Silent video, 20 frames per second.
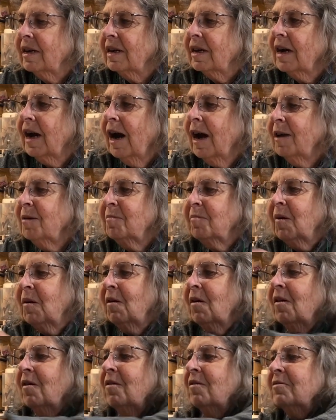Cotton
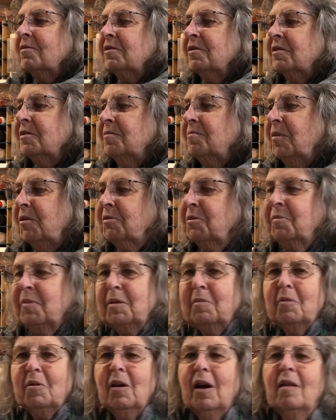balls. Most
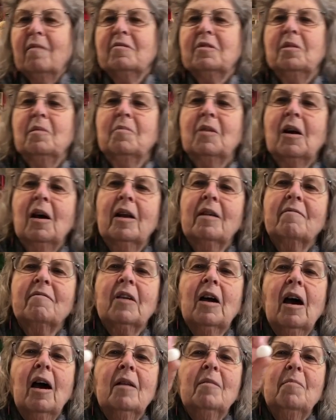people have some kind of
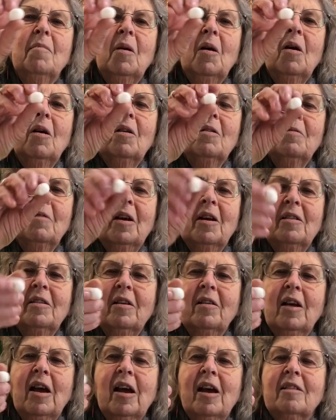cotton ball around
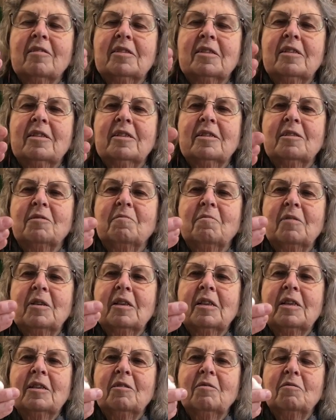their house that's
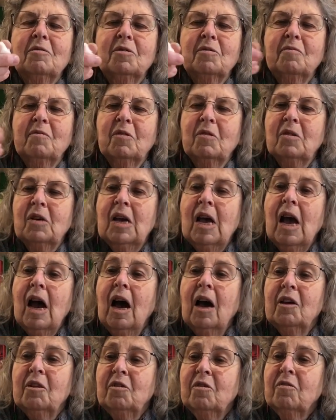really useful.
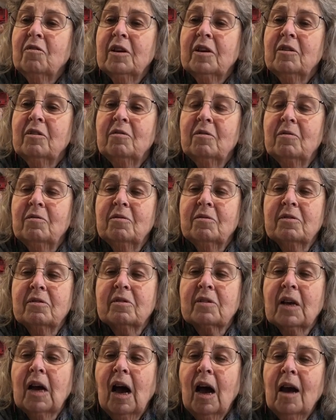You can use
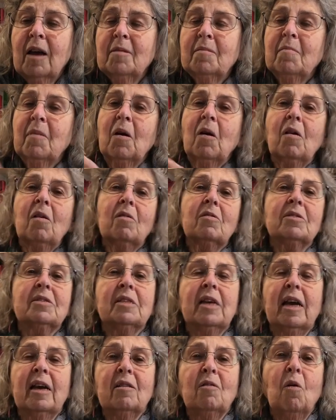cotton balls
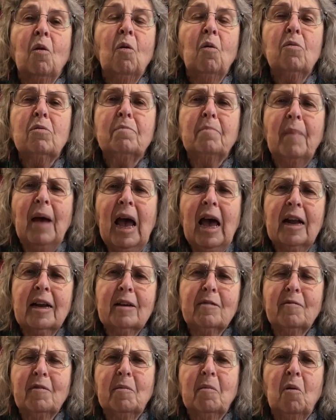and old
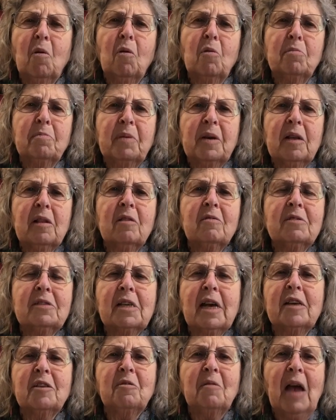batting from old pillows
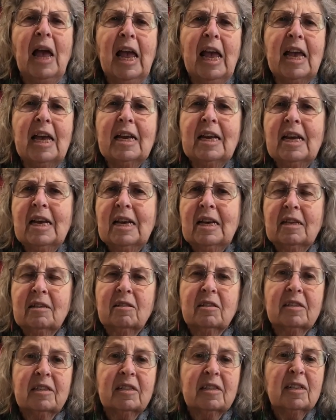that you hate
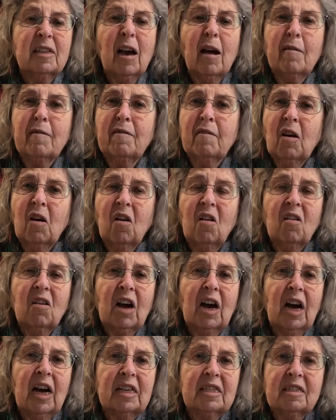to stuff all
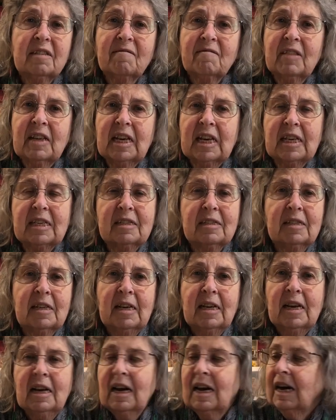kinds of things.
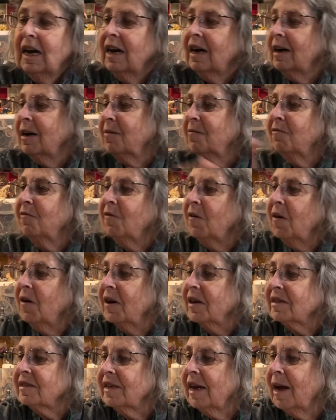For
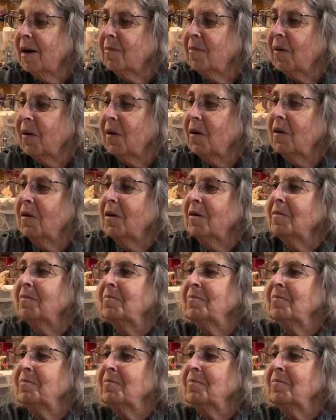example,